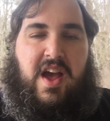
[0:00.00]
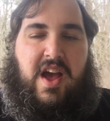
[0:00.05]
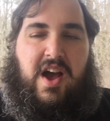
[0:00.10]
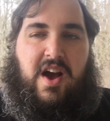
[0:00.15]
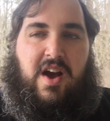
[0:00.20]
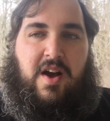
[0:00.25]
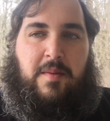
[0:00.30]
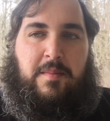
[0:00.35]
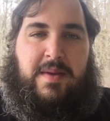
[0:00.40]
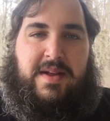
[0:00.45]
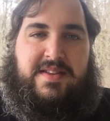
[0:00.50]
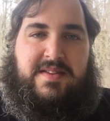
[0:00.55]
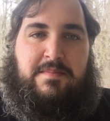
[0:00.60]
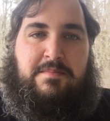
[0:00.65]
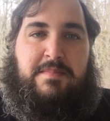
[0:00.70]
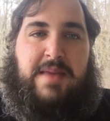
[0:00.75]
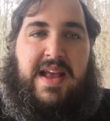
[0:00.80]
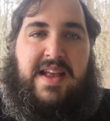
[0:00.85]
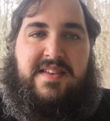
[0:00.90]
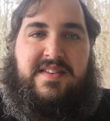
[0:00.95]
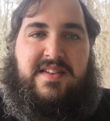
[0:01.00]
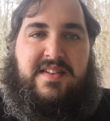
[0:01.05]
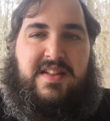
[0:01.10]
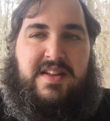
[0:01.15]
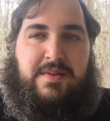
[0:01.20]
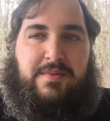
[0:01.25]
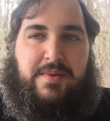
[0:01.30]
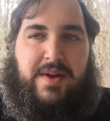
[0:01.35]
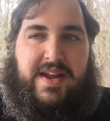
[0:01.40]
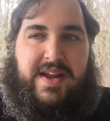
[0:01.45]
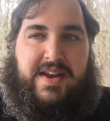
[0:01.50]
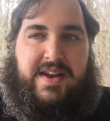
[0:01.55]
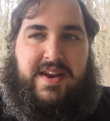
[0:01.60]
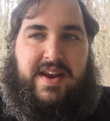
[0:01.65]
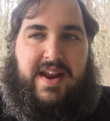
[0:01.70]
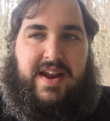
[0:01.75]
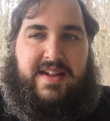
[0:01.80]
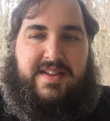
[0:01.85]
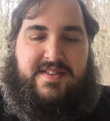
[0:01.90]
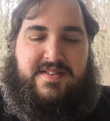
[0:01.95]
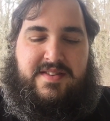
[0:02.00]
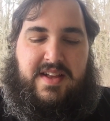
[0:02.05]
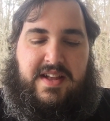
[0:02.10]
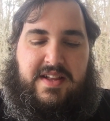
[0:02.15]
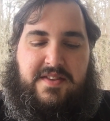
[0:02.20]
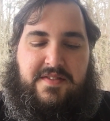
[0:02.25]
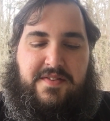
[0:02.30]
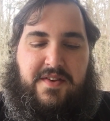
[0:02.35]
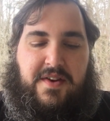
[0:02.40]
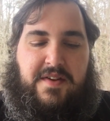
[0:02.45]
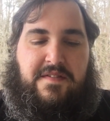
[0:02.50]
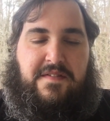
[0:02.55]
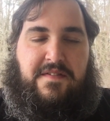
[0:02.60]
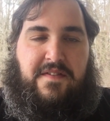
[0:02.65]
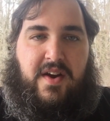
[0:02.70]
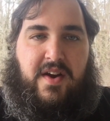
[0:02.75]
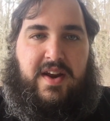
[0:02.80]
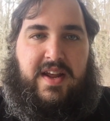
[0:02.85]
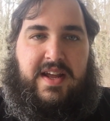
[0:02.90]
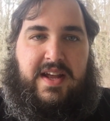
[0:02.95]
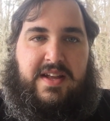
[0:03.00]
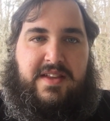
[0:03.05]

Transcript: It's amazingly written. It's very funny.